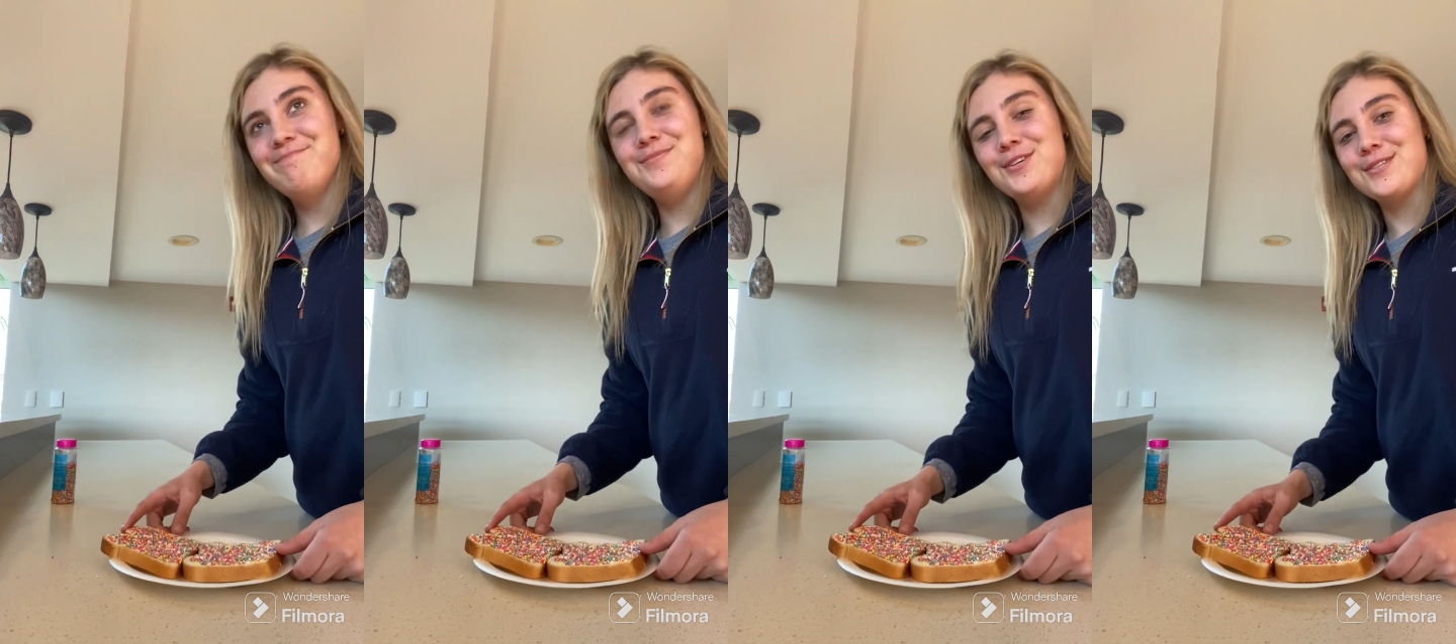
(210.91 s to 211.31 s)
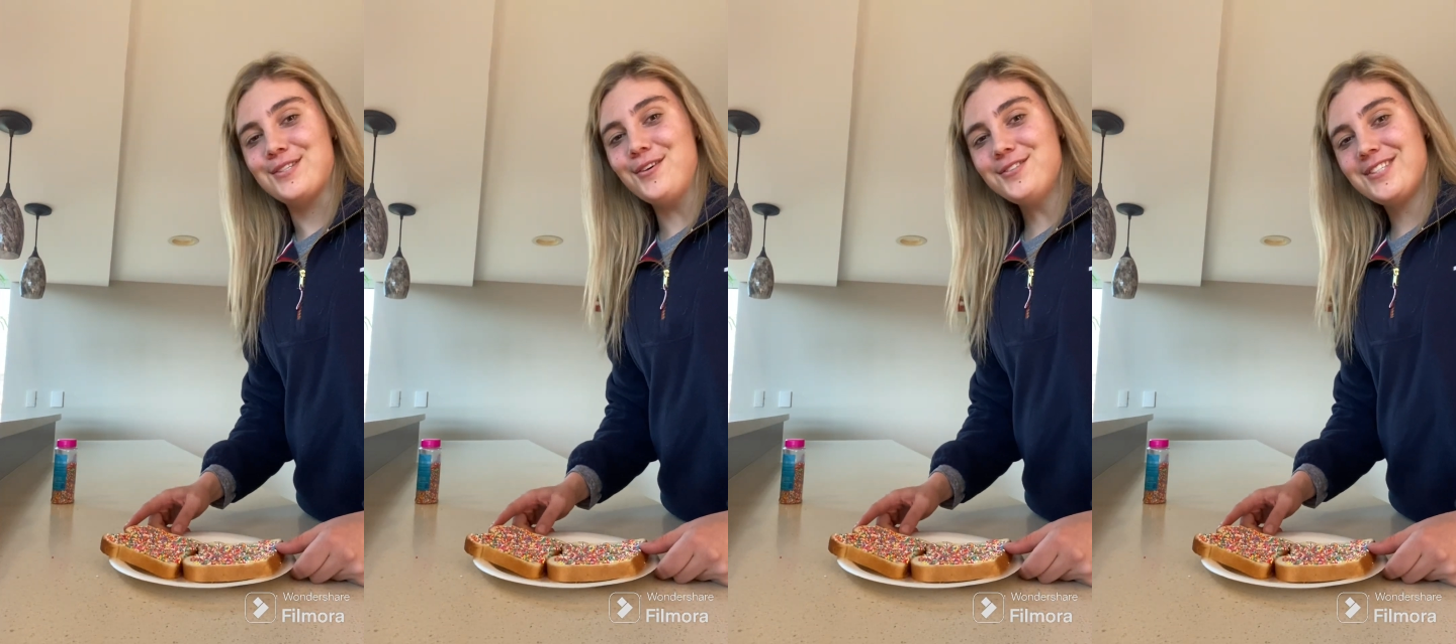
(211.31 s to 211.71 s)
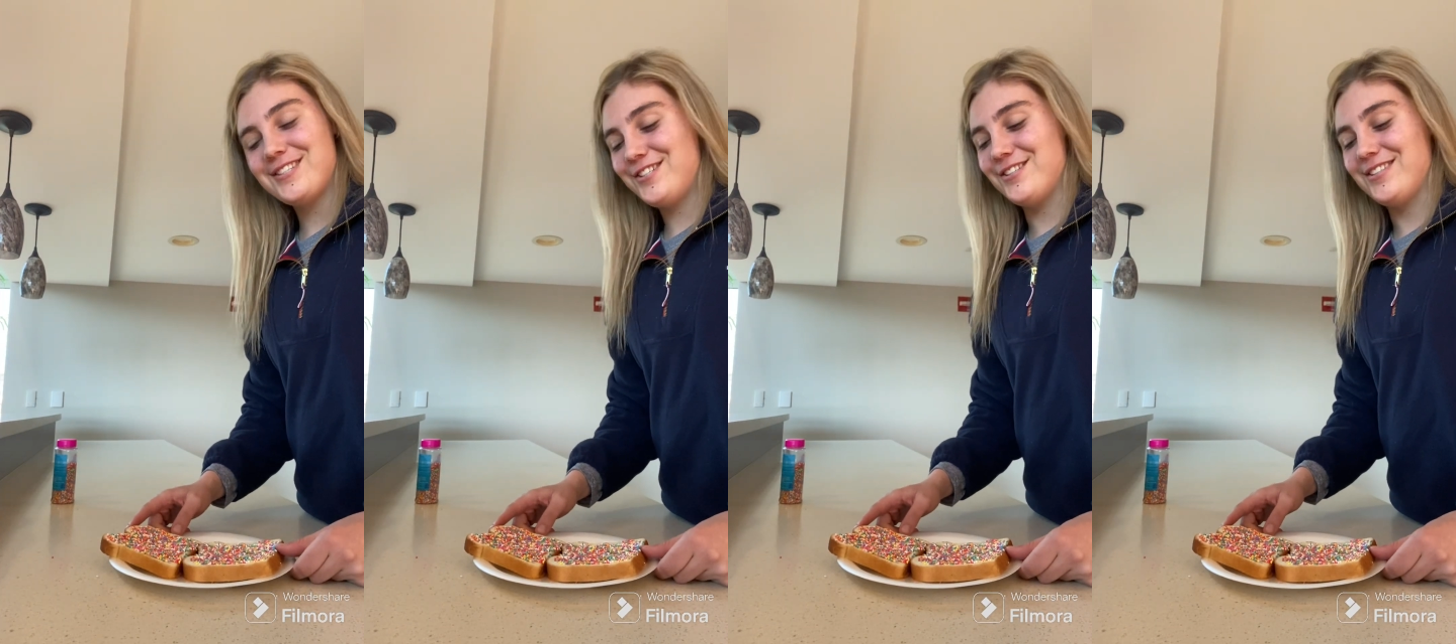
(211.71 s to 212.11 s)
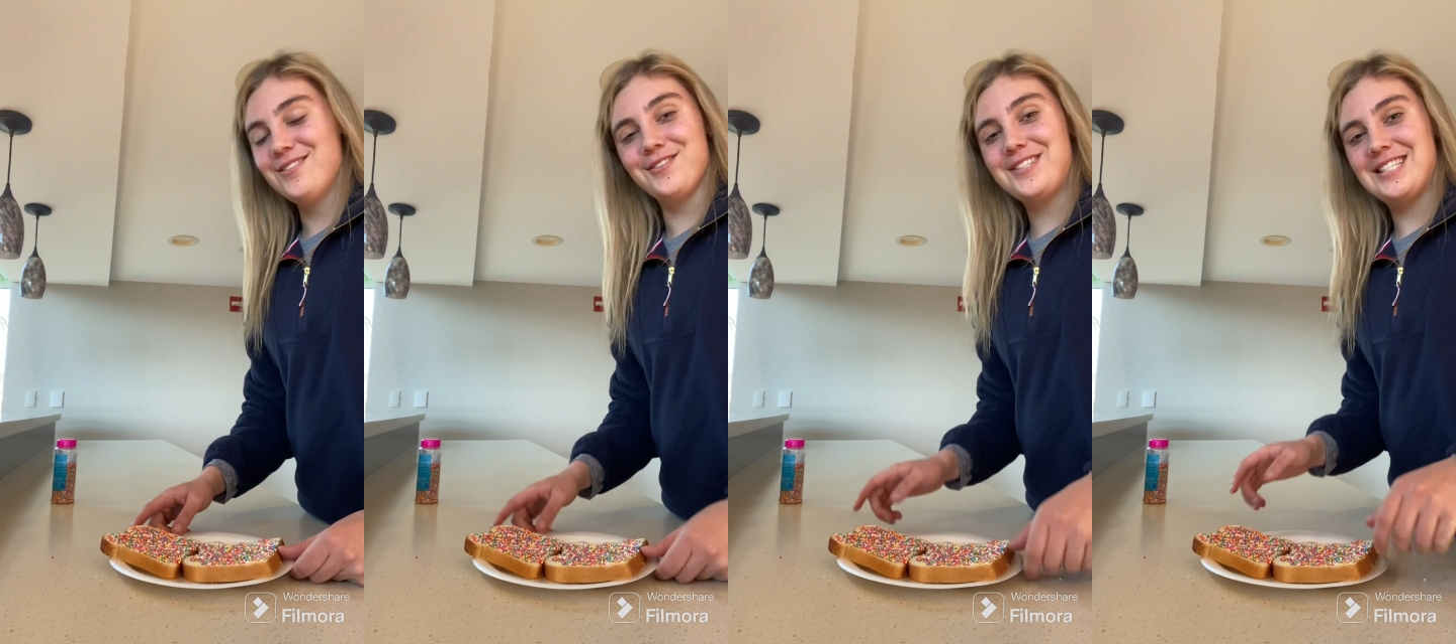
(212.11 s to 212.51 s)
your results should
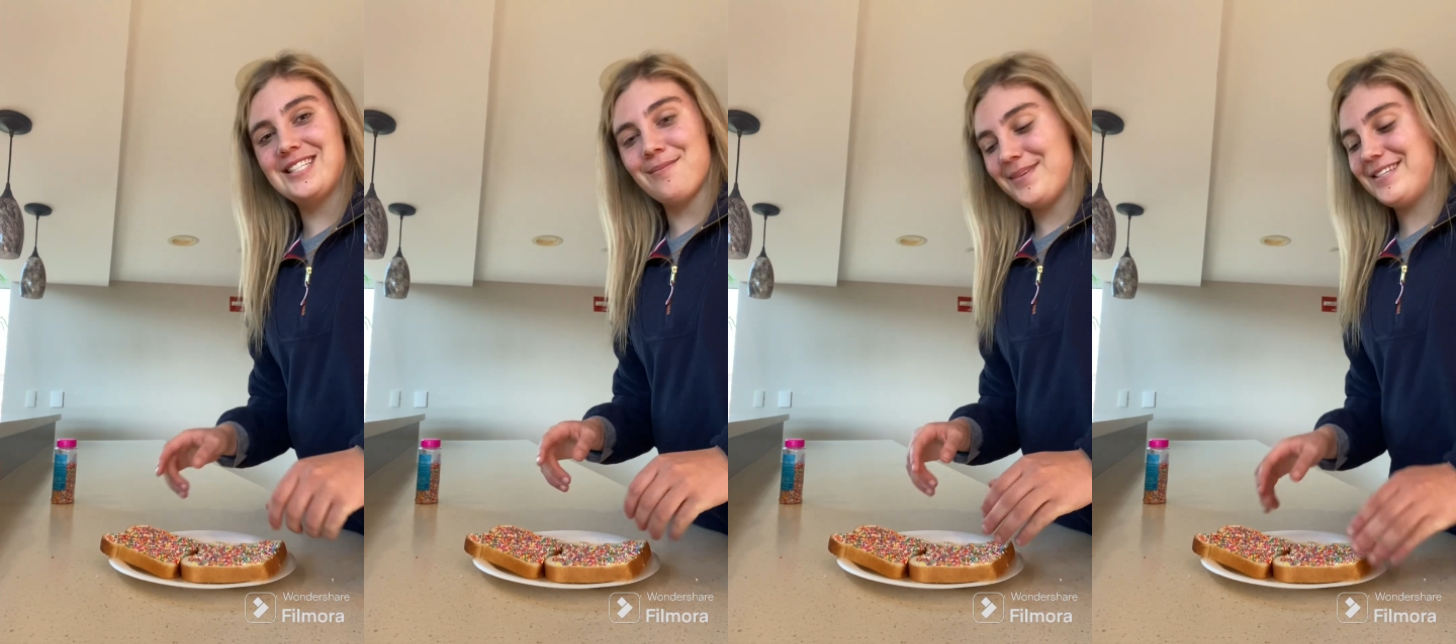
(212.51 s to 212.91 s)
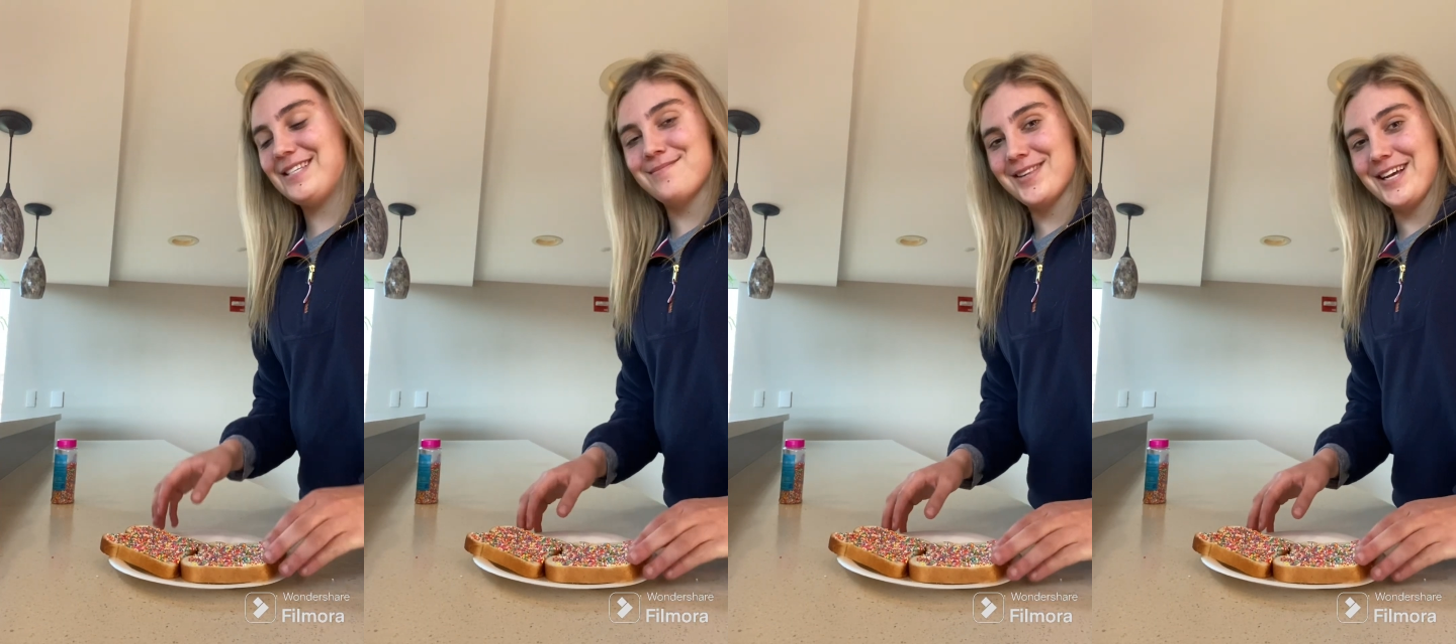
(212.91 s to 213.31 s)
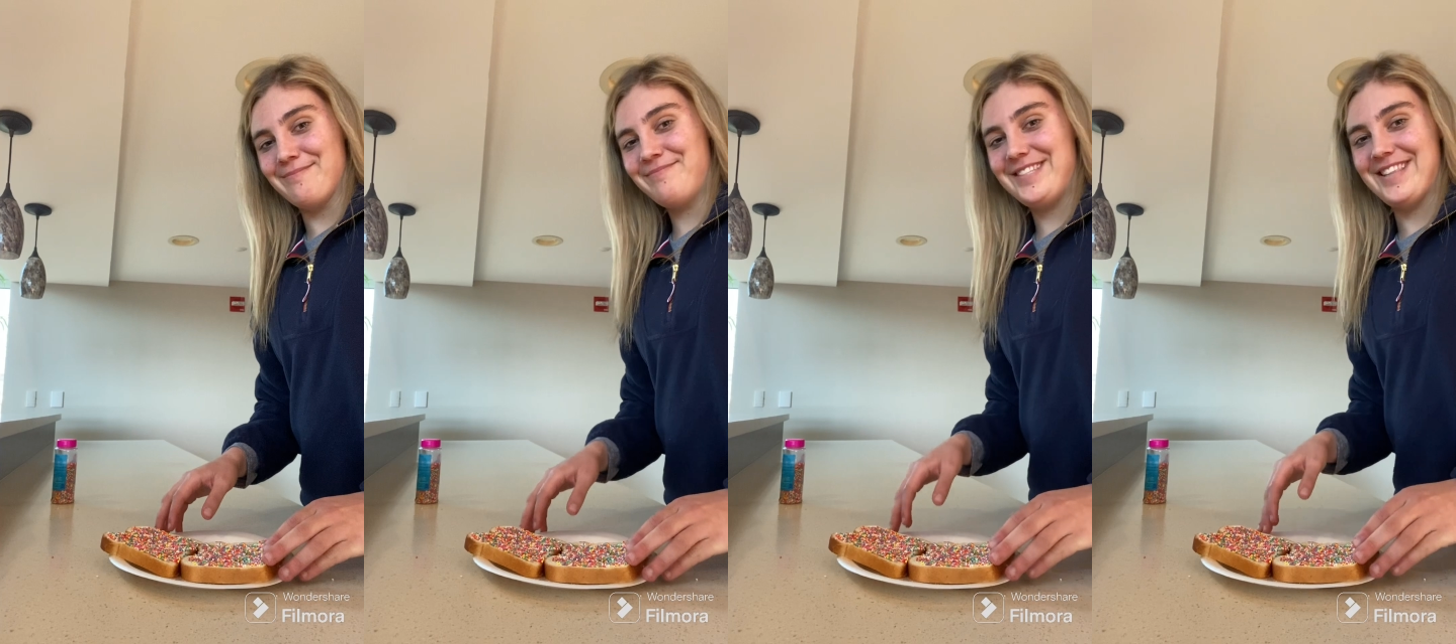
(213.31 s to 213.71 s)
look something similar to